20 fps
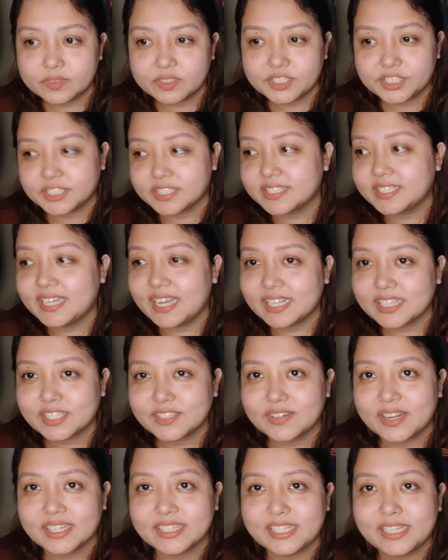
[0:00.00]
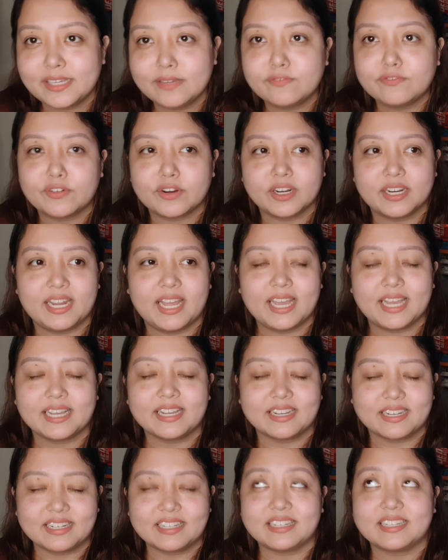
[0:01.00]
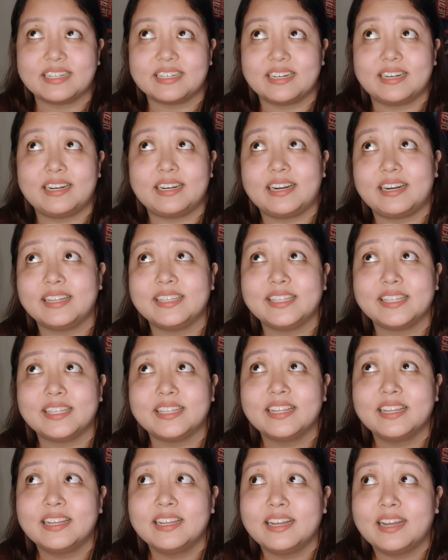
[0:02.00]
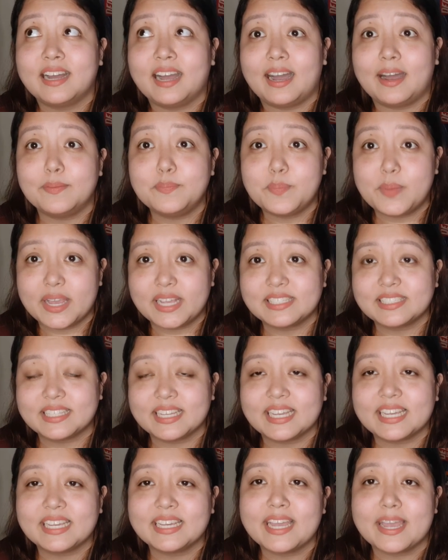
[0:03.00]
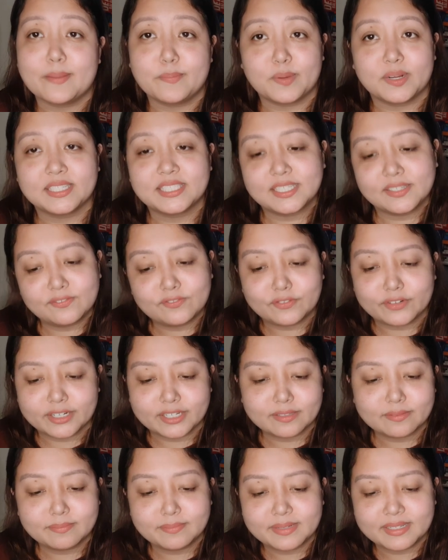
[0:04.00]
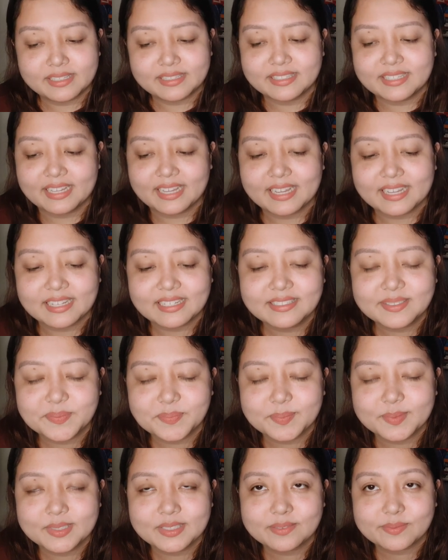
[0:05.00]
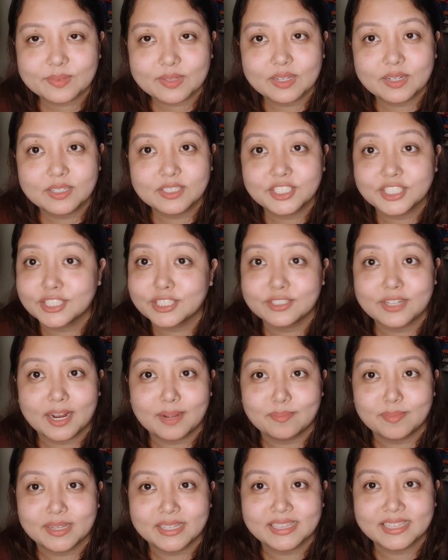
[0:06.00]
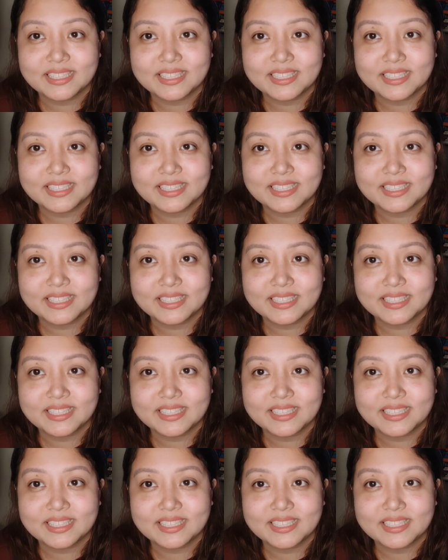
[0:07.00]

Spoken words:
Just get ready for like an amazing immersive world building. Just grab it.